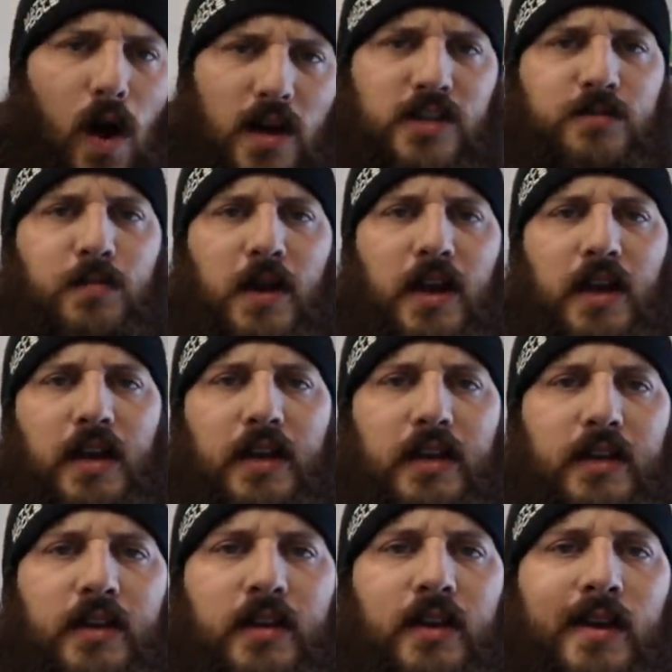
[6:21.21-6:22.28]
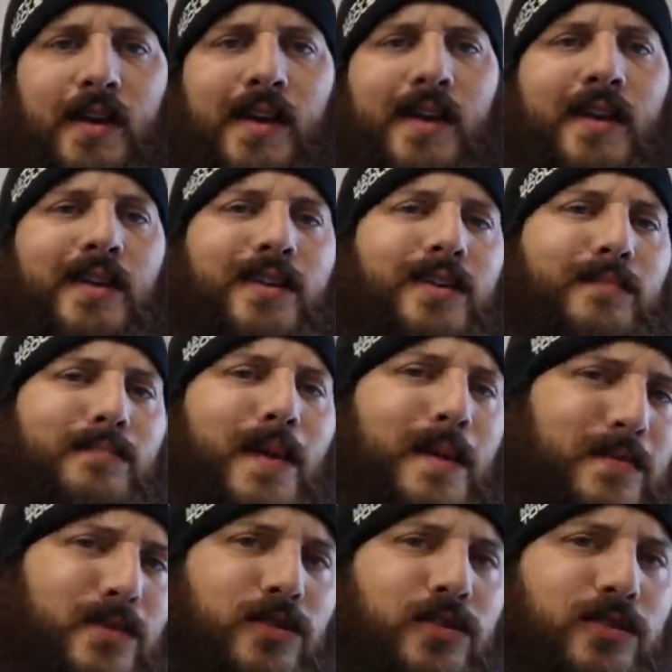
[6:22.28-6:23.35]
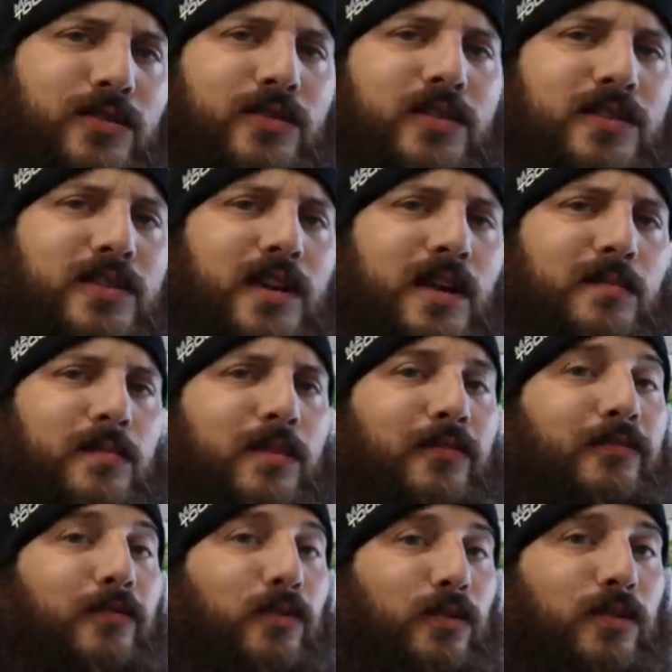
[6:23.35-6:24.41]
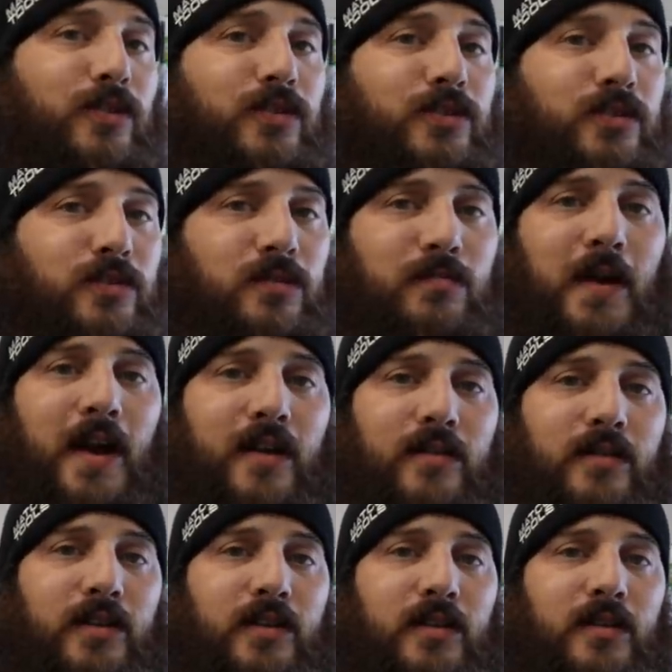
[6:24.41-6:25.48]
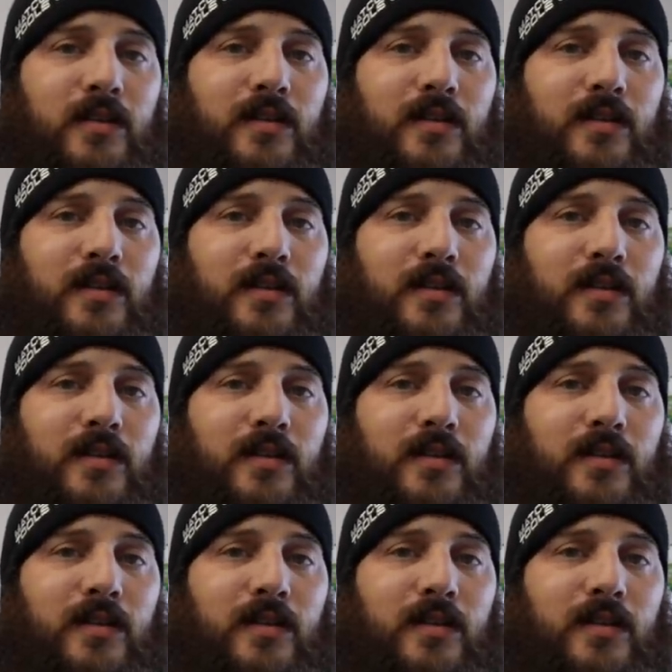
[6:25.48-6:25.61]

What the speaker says: wash bay. Maybe you could do this step before you do the battery.